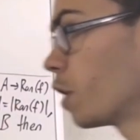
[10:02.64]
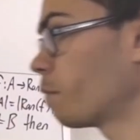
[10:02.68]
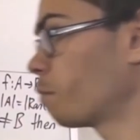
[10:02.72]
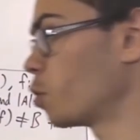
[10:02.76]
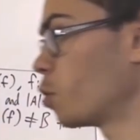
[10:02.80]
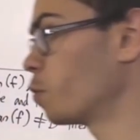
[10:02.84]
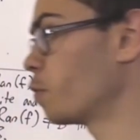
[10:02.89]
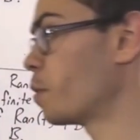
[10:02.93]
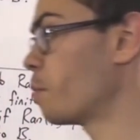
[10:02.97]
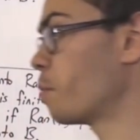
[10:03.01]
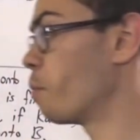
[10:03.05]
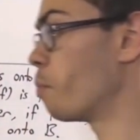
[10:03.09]
have
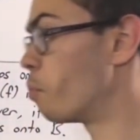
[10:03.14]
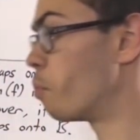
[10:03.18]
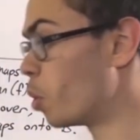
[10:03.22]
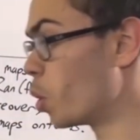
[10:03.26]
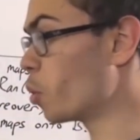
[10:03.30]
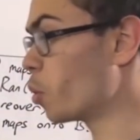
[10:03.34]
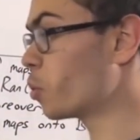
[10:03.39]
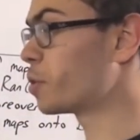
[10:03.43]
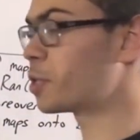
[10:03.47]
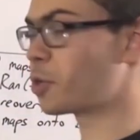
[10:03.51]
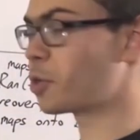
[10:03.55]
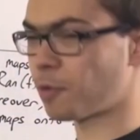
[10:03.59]
proven
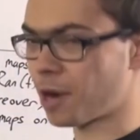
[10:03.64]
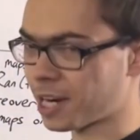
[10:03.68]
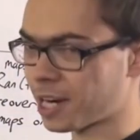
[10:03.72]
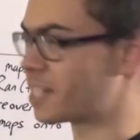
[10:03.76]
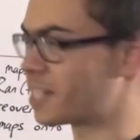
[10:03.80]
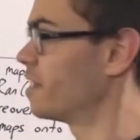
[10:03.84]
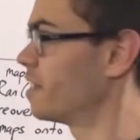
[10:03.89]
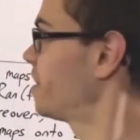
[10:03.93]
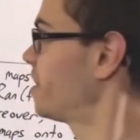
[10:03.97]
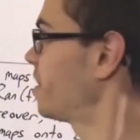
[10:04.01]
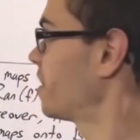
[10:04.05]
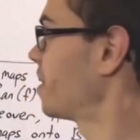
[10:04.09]
both
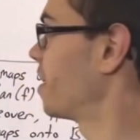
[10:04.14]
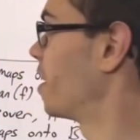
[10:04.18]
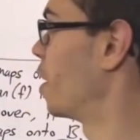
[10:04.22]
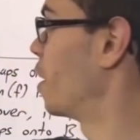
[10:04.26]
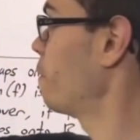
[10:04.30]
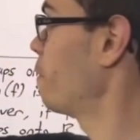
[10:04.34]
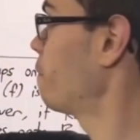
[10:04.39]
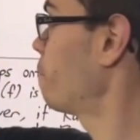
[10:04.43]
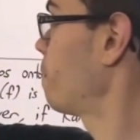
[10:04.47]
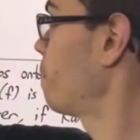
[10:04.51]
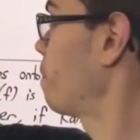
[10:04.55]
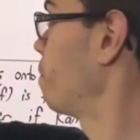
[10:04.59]
directions
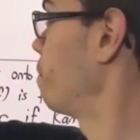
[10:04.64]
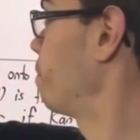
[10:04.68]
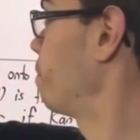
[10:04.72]
of